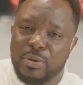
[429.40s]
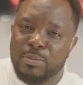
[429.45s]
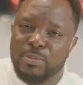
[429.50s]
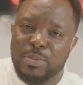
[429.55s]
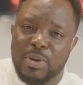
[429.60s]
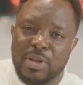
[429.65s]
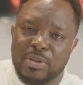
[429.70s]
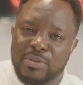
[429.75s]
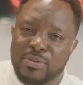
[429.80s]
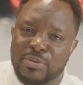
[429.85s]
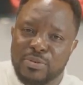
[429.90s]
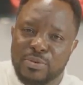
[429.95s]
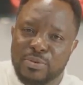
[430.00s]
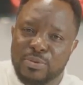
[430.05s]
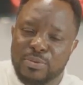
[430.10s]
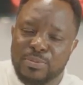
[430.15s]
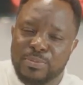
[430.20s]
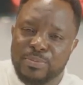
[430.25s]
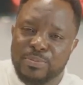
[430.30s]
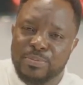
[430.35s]
God bless
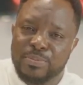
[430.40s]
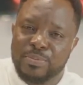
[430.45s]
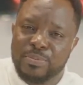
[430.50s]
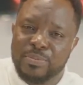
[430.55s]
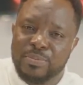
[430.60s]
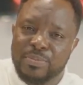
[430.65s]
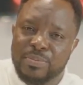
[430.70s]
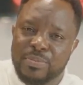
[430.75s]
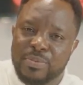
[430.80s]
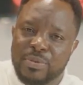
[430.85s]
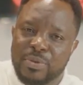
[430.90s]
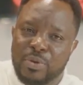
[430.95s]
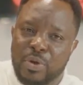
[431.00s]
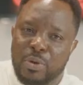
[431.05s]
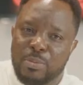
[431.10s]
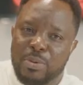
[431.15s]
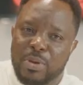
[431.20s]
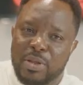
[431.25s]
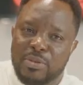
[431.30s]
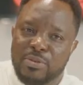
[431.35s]
you.
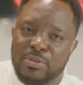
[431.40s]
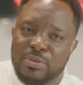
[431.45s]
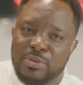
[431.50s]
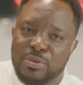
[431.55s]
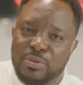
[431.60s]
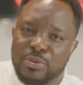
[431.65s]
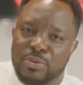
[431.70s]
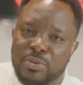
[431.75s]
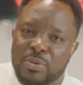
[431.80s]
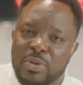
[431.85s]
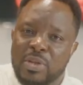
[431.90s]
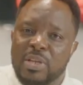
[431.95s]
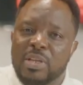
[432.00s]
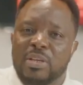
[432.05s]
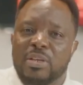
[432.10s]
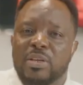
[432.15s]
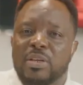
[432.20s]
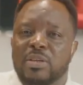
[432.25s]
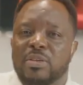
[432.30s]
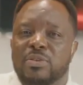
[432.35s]
God bless you.
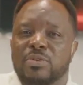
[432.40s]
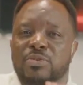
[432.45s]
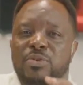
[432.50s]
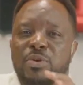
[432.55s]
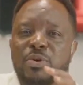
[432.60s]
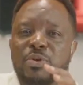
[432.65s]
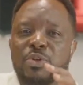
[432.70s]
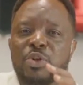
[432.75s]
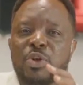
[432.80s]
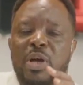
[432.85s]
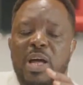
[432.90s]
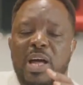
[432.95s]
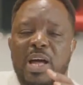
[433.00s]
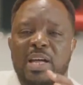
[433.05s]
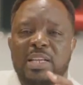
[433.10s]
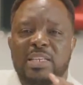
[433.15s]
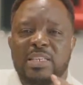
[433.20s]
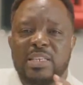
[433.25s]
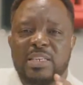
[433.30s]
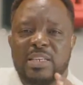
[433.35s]
So you
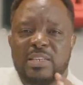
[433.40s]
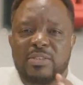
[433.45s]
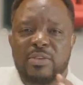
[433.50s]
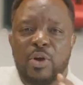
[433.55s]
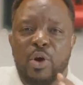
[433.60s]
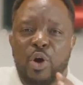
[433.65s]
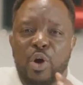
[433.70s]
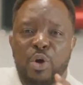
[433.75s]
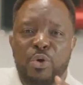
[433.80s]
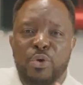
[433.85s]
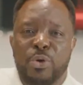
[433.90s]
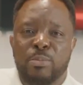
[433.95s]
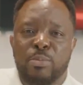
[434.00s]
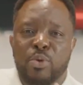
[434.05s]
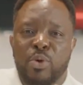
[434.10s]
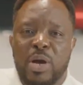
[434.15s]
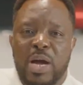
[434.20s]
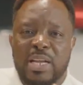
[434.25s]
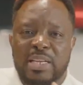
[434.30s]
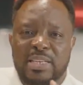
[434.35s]
had this
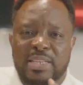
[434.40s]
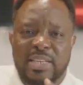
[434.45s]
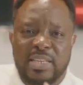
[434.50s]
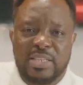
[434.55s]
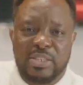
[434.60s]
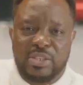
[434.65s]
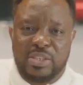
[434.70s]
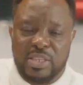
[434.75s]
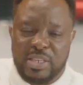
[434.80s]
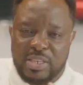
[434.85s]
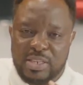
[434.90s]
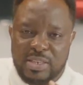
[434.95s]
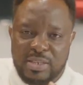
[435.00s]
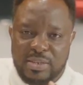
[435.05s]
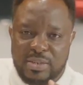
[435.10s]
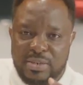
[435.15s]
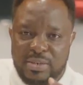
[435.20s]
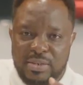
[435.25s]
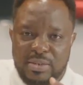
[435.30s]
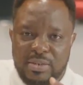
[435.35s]
horrible addiction
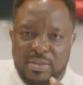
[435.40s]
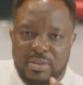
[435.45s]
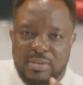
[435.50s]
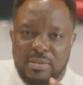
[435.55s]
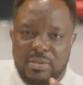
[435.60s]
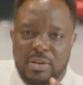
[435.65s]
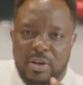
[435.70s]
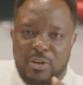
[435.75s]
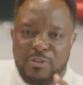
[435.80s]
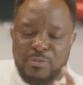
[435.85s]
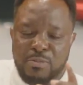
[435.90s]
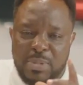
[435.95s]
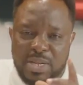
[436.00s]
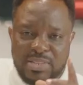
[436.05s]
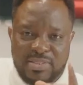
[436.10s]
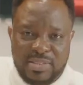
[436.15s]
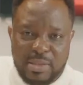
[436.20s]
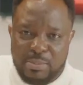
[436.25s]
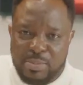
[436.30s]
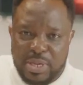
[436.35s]
of
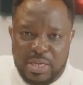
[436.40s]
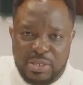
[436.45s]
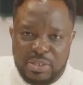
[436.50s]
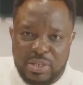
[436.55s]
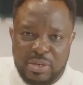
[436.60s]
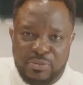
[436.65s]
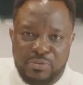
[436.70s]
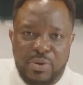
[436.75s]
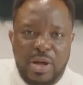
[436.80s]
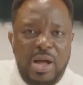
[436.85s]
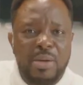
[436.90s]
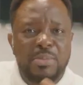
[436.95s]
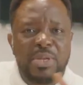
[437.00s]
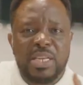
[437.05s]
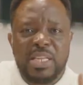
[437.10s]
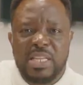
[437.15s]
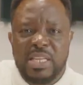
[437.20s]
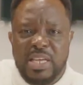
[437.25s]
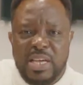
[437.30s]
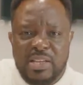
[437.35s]
masturbation for how
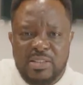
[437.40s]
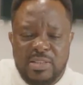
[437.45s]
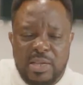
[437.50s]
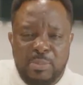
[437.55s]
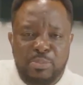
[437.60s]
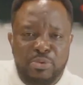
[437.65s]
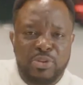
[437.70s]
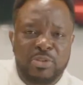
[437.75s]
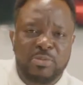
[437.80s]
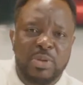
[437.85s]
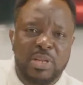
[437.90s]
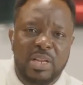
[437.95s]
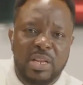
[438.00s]
many years approximately?